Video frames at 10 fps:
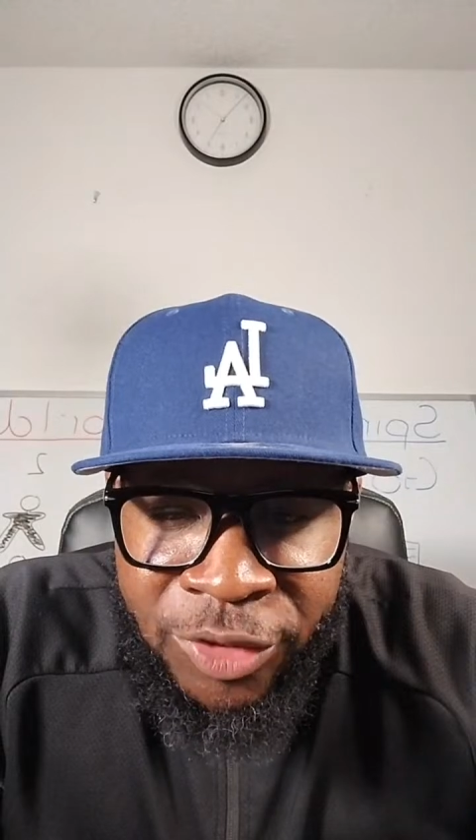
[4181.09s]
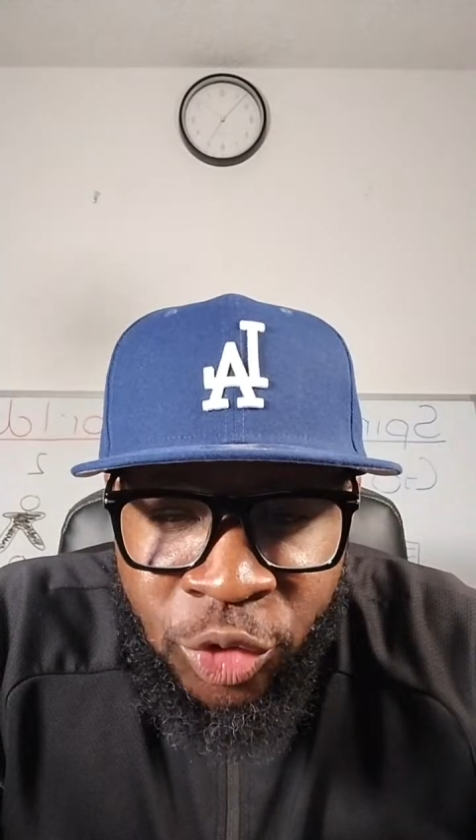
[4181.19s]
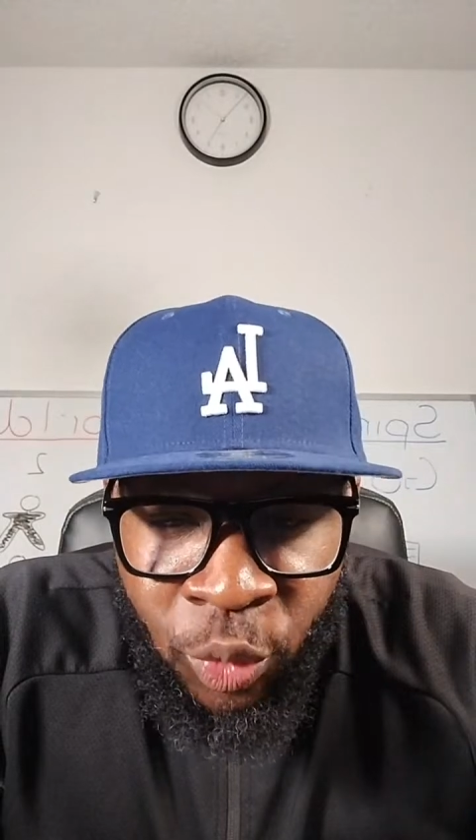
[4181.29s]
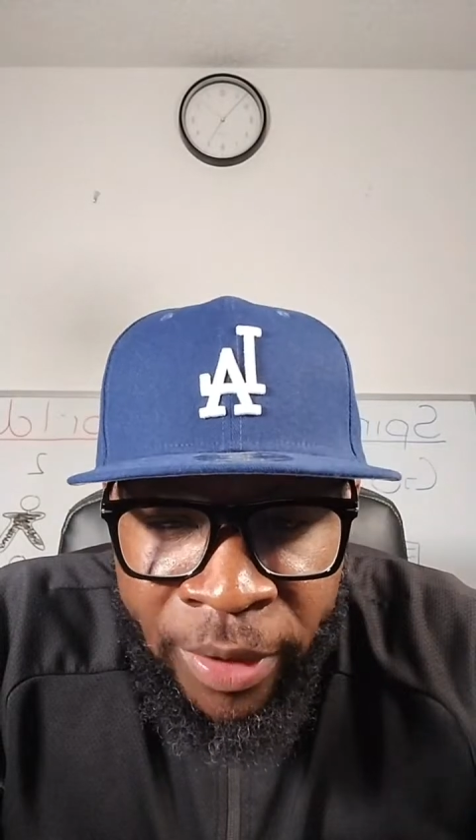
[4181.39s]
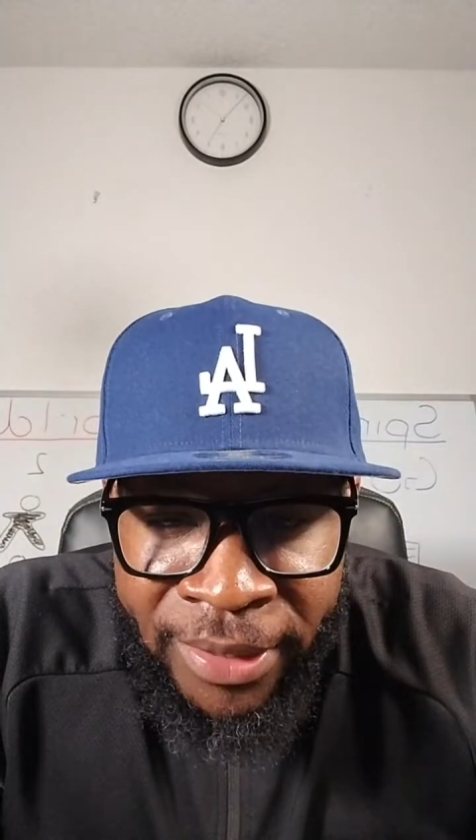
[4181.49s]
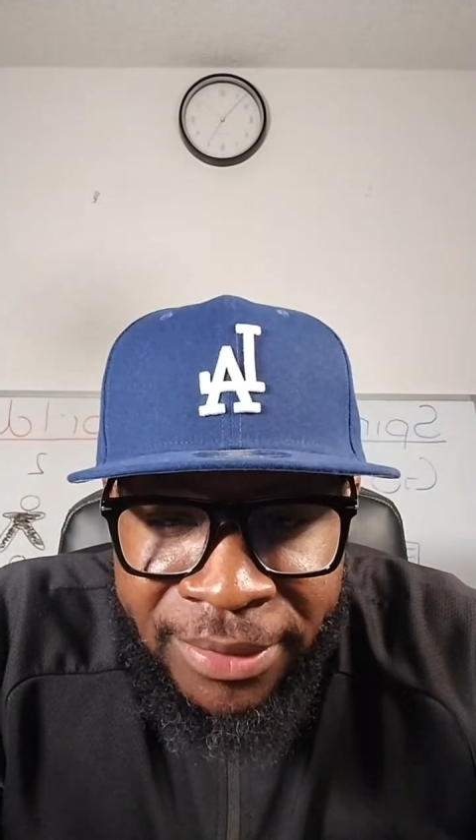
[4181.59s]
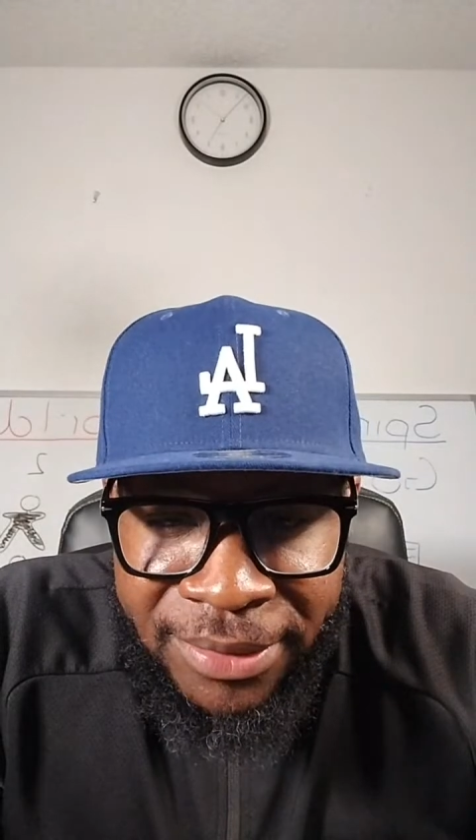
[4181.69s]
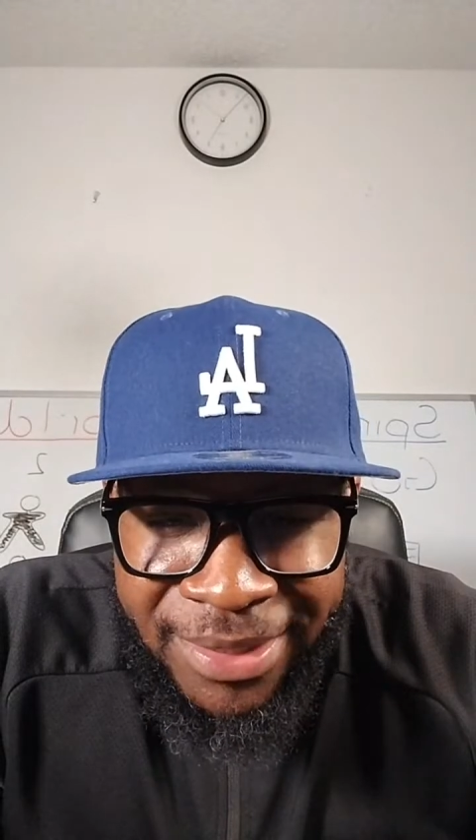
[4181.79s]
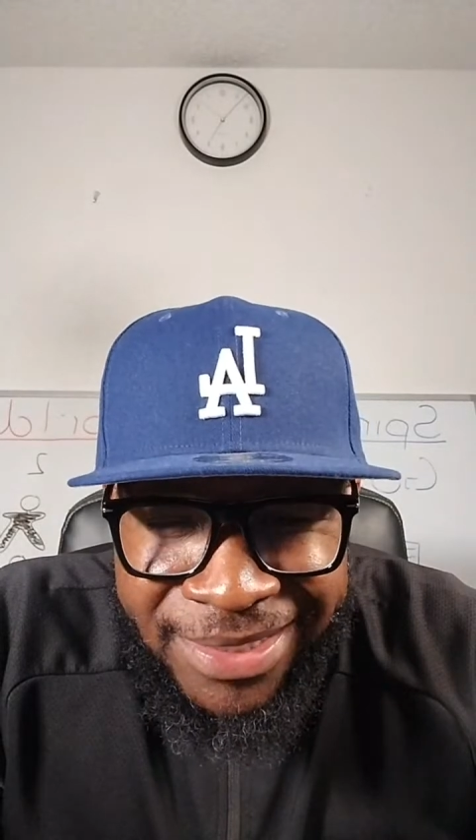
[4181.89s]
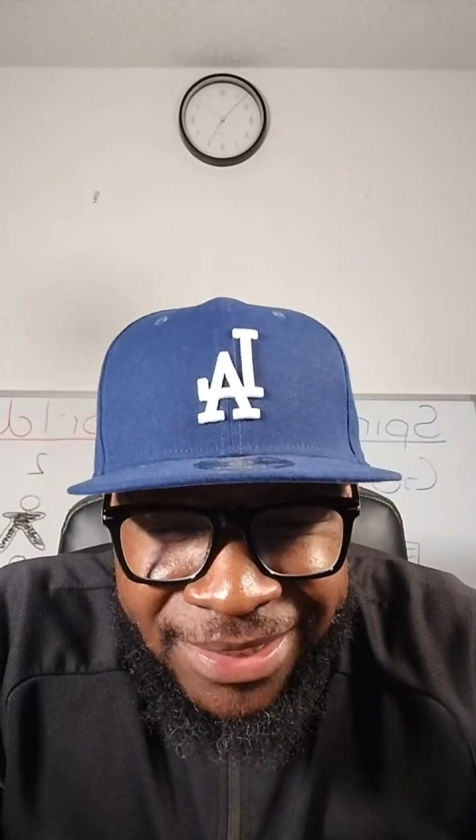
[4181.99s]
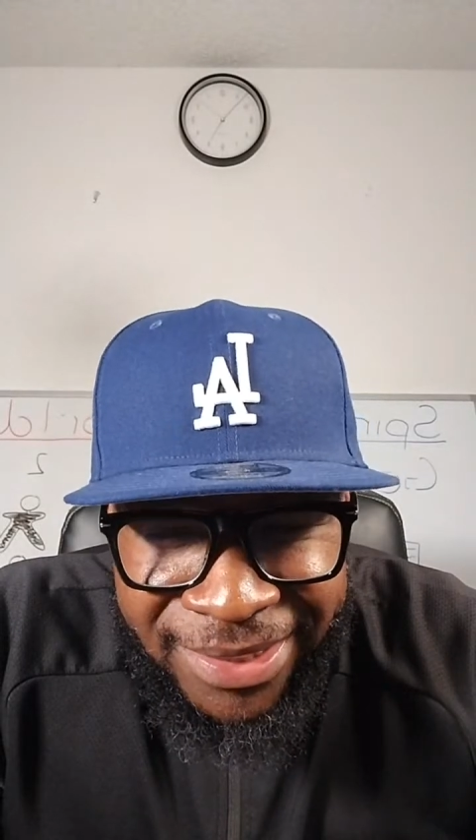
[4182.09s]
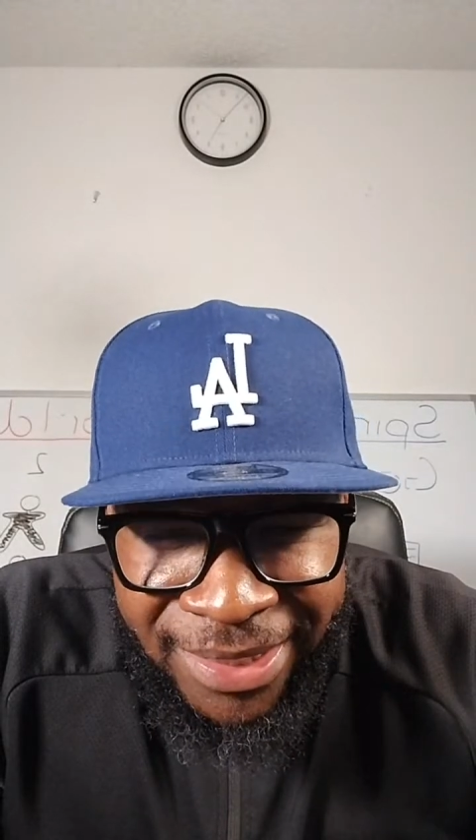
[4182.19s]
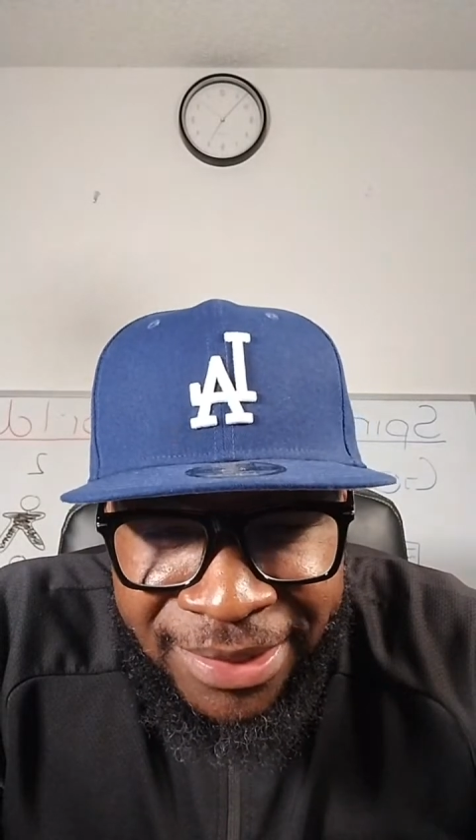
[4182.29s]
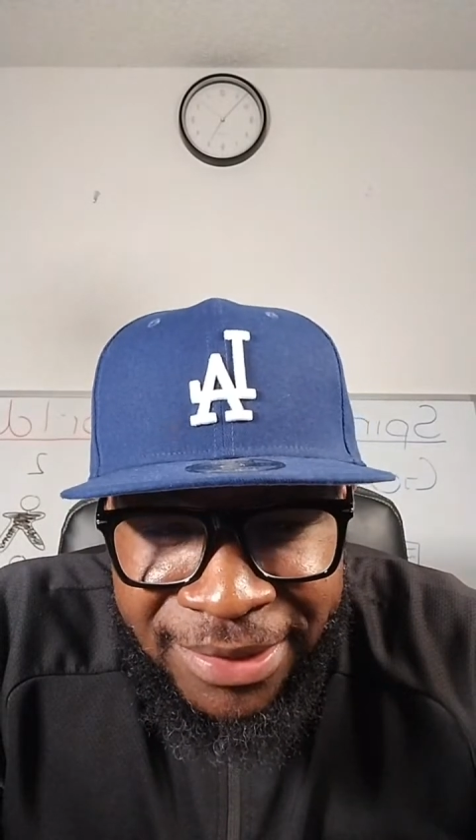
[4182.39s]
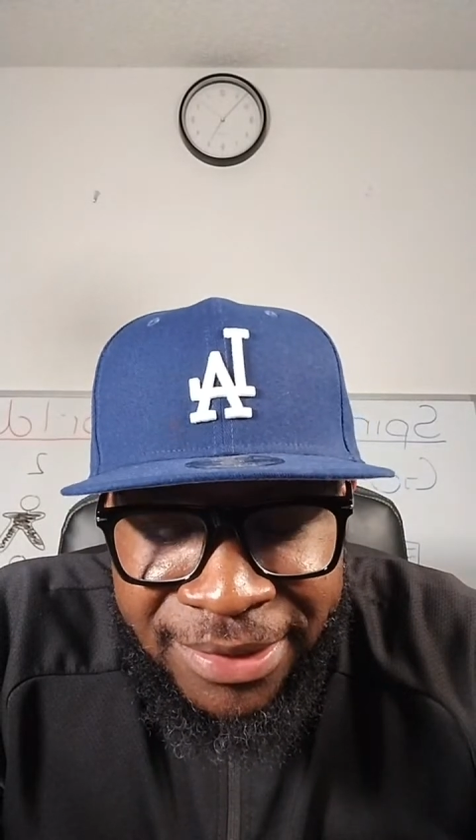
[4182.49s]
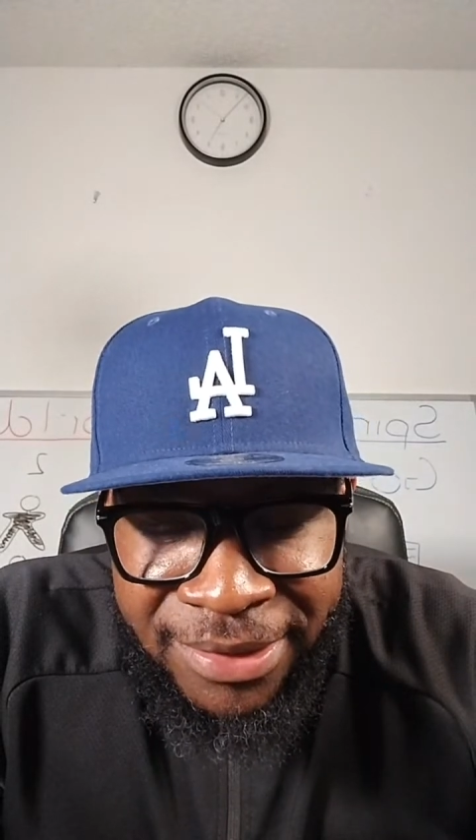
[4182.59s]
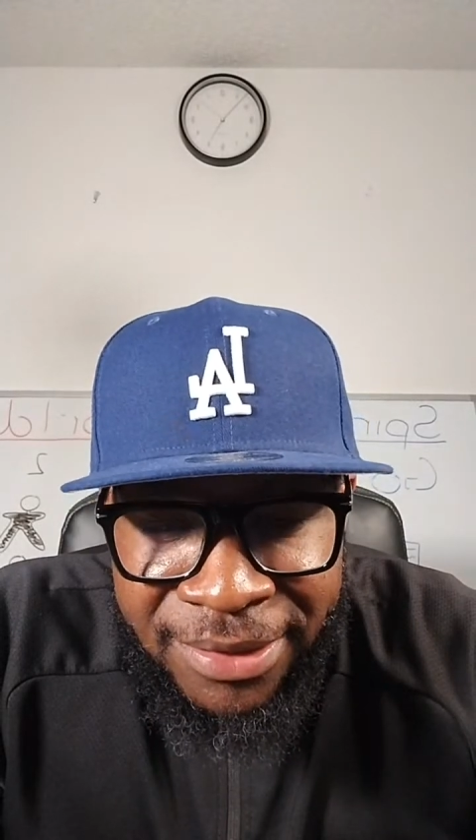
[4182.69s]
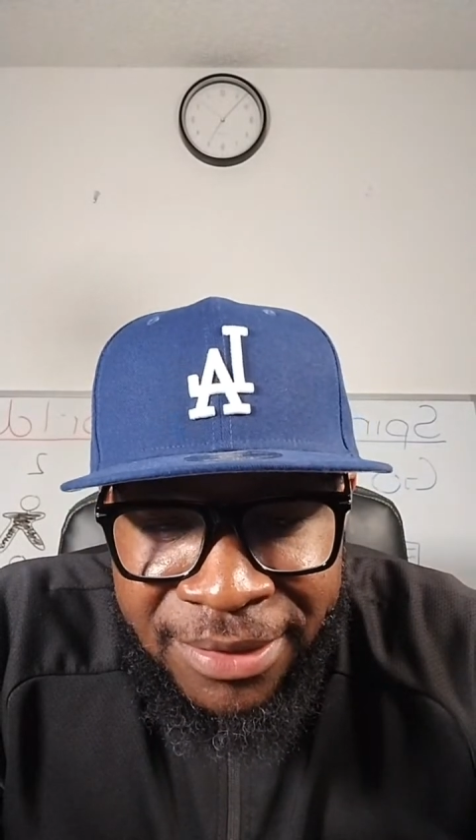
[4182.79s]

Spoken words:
trait in a sense,